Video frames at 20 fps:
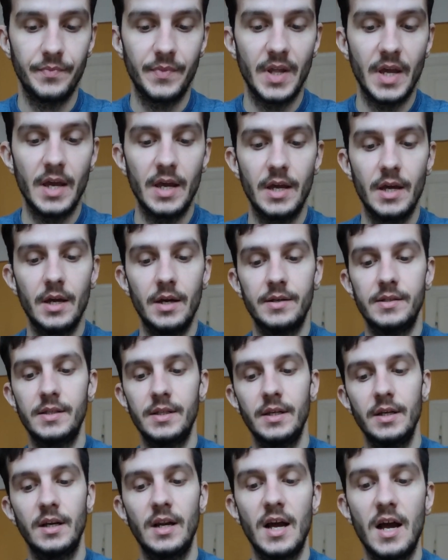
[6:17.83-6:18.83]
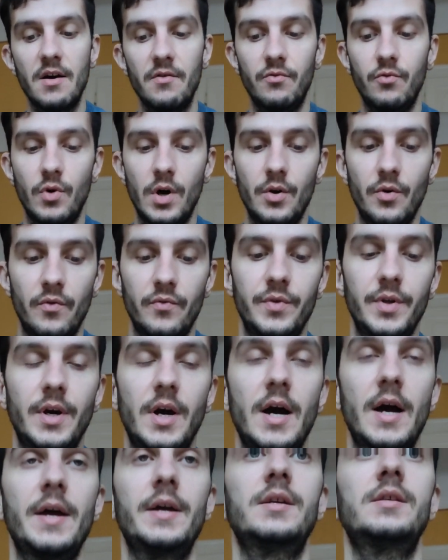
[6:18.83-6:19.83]
they still have one of the
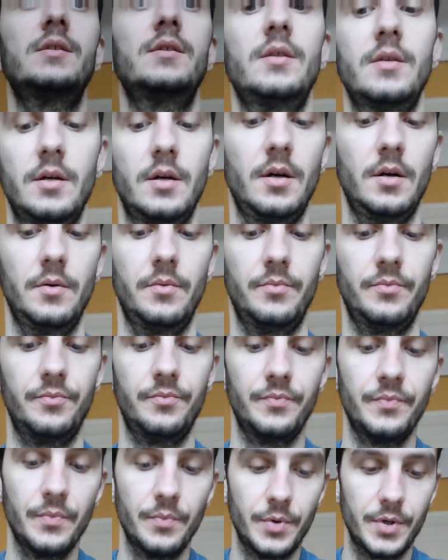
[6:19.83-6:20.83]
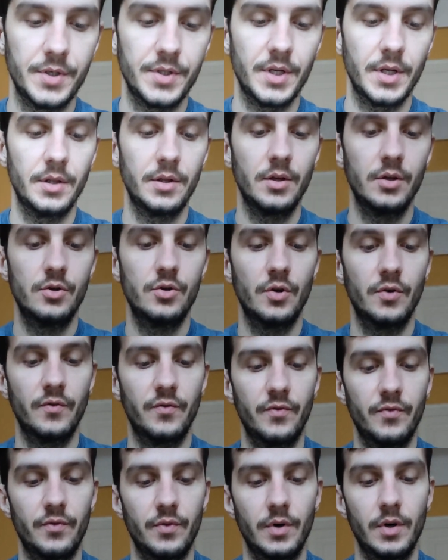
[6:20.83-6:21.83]
highest percentage
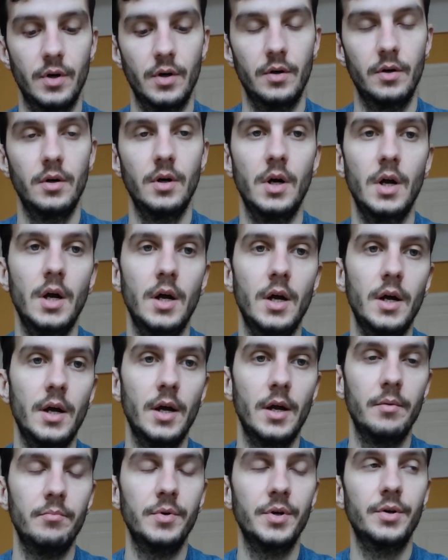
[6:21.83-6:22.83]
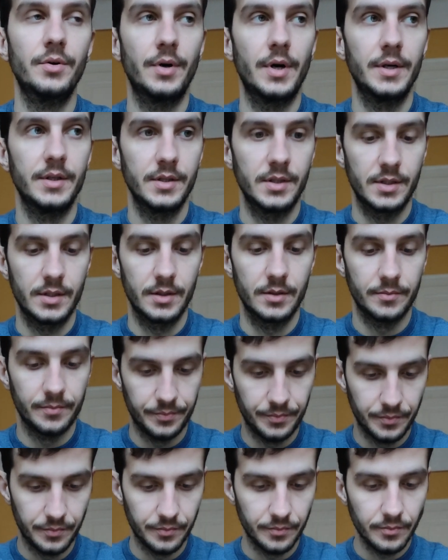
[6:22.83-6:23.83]
of immigrants
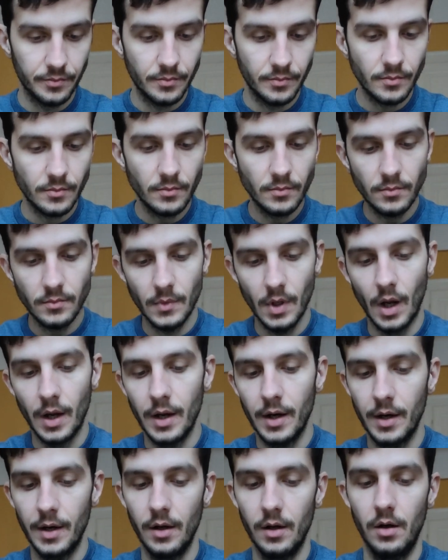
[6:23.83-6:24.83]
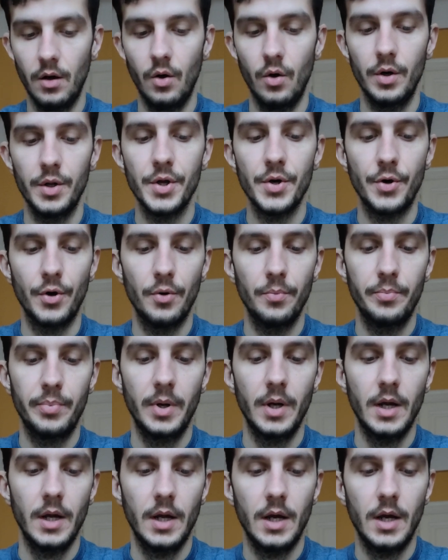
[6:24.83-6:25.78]
in whole Europe.